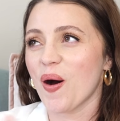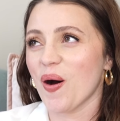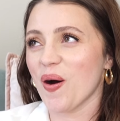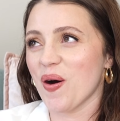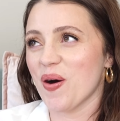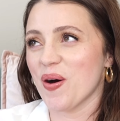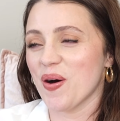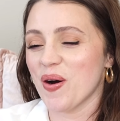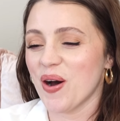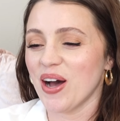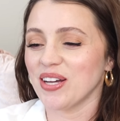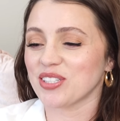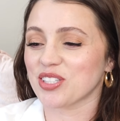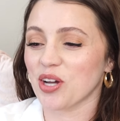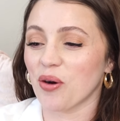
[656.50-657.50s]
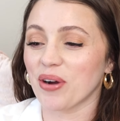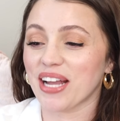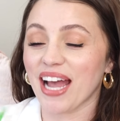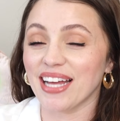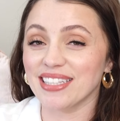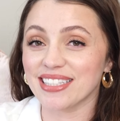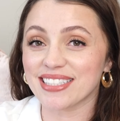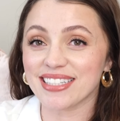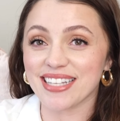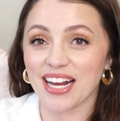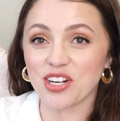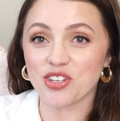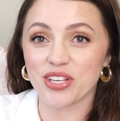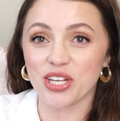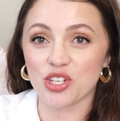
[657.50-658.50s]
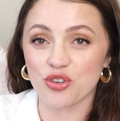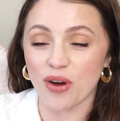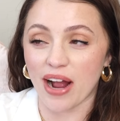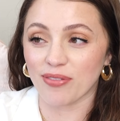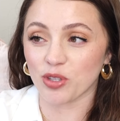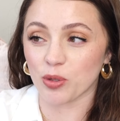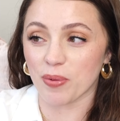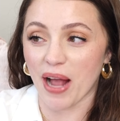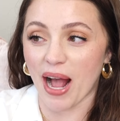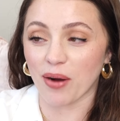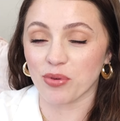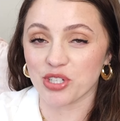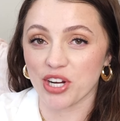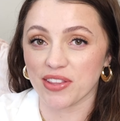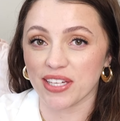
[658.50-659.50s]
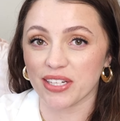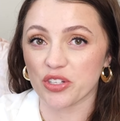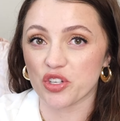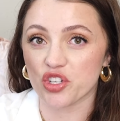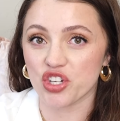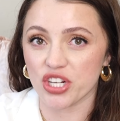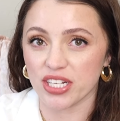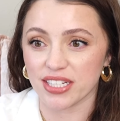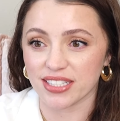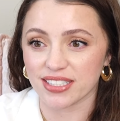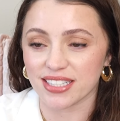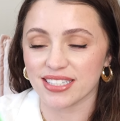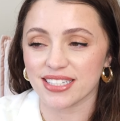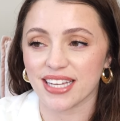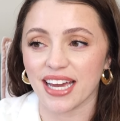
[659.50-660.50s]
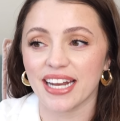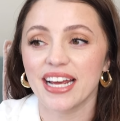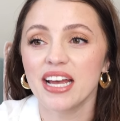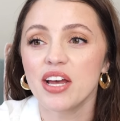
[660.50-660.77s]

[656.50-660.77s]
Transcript: Oh. So again, this is actually a traveler pack, which I think is genius. Because again,